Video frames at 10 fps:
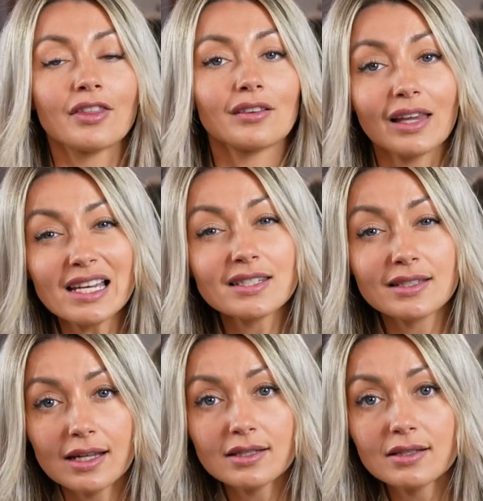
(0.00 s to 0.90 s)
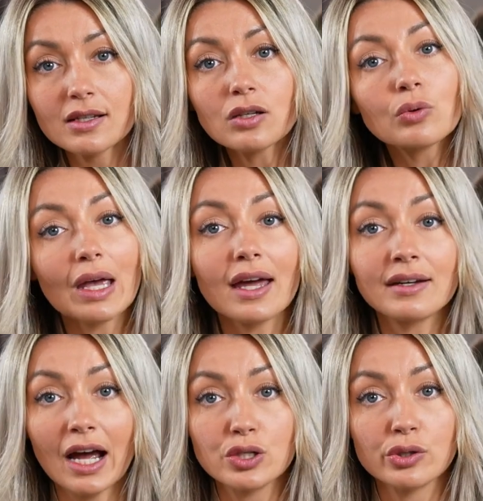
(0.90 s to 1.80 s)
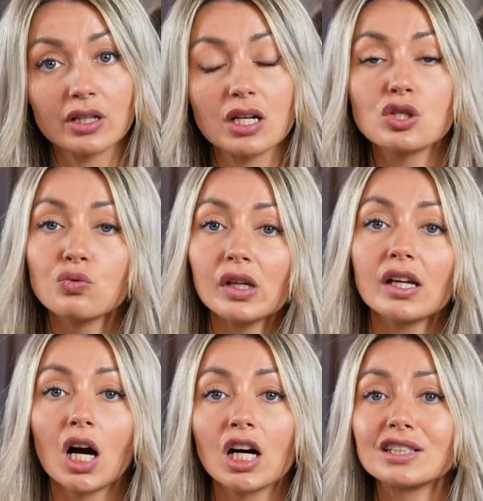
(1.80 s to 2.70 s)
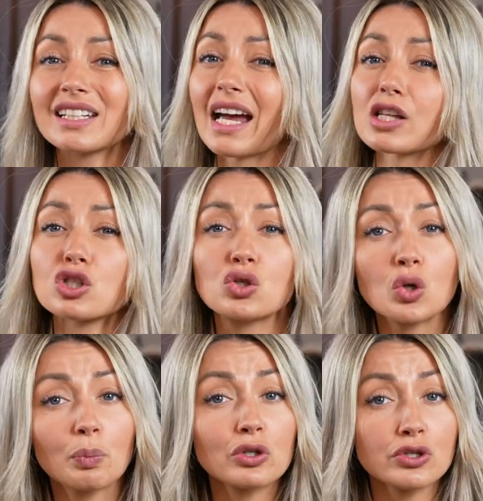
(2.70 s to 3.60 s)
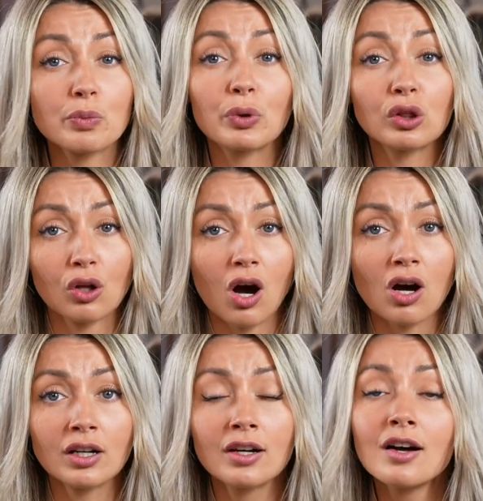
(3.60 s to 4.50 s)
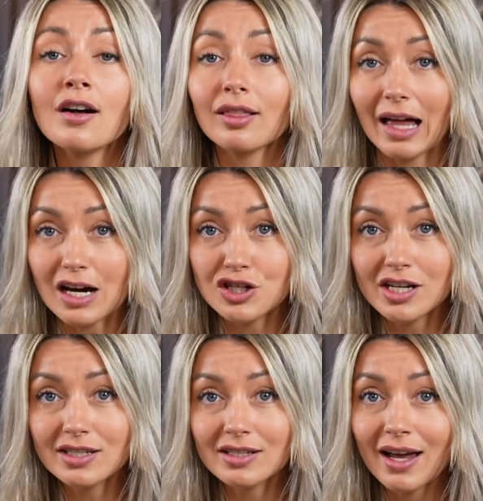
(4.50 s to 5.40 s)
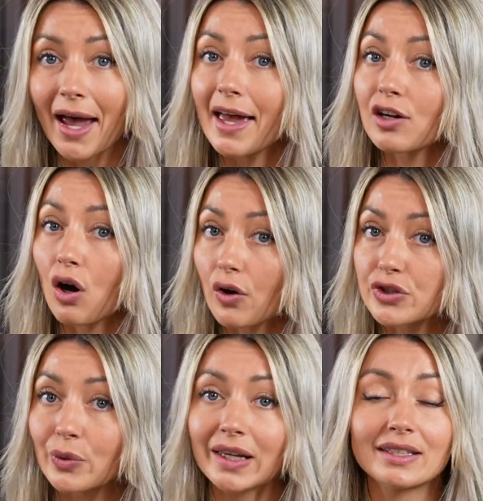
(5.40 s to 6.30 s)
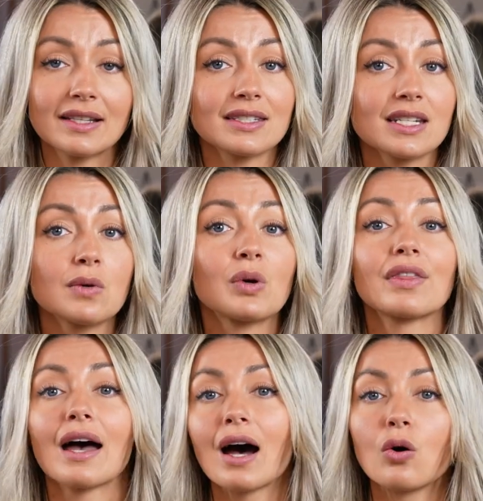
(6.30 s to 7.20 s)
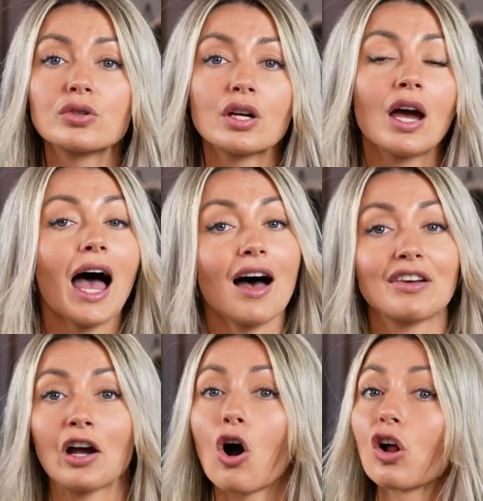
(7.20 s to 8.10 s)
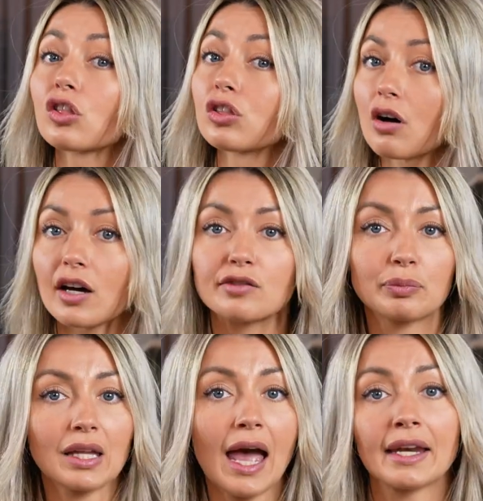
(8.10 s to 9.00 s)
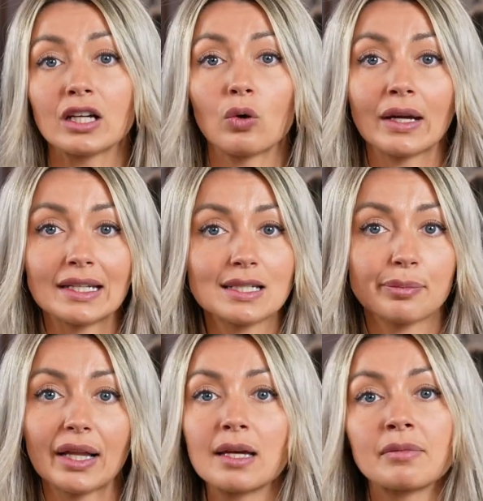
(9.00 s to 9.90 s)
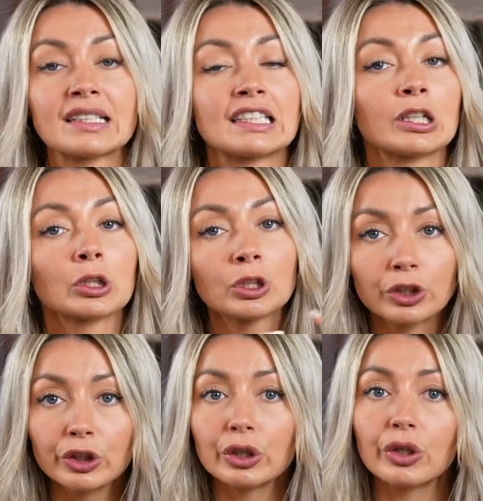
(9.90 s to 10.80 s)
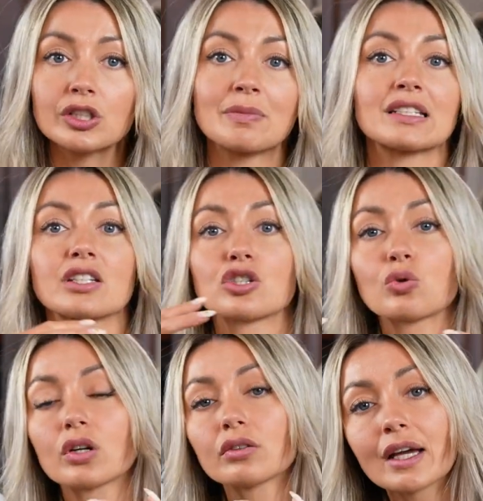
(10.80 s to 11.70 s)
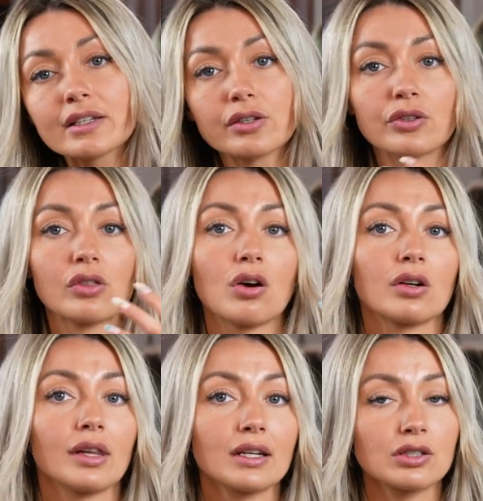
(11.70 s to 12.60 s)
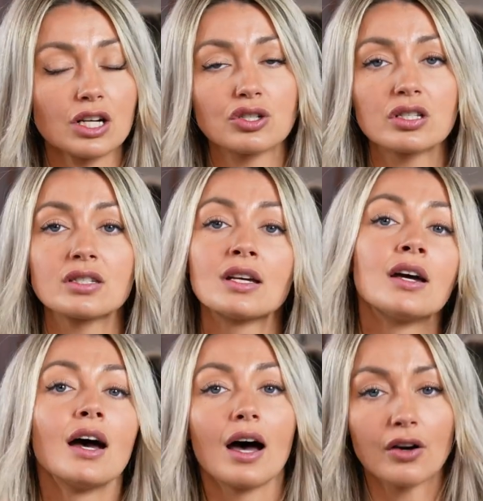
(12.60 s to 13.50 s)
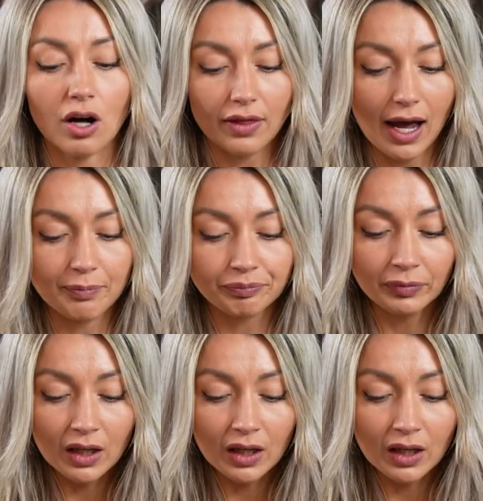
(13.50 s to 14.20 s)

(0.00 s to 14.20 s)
the less density you get naturally. It's really hard to get super, super long lashes and also get density without having a lot of planning going into play, mixing curls, mixing shorter lengths in your longer length sections, and all that.